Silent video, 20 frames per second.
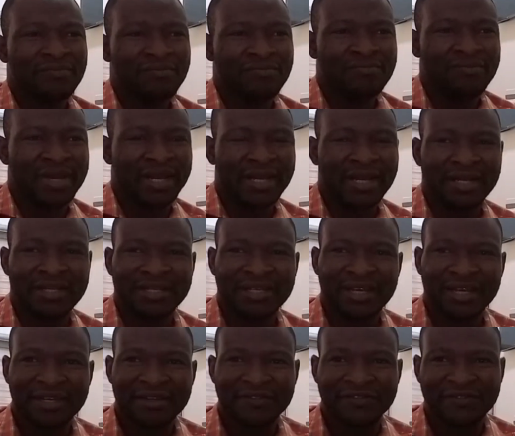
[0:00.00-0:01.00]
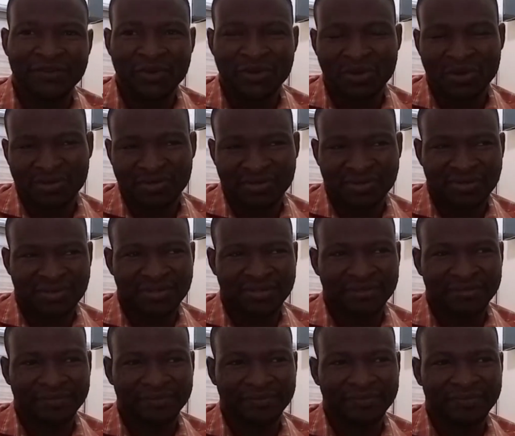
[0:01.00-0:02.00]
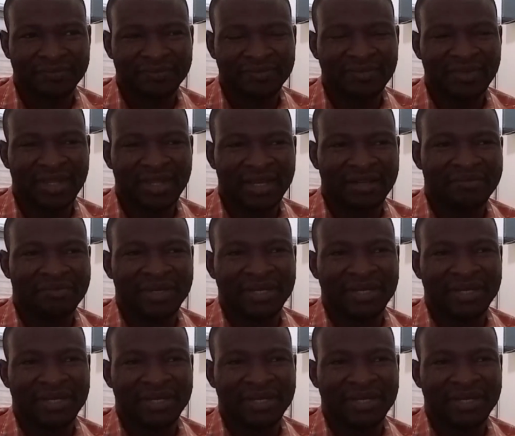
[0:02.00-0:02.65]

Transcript: mechanically focused, and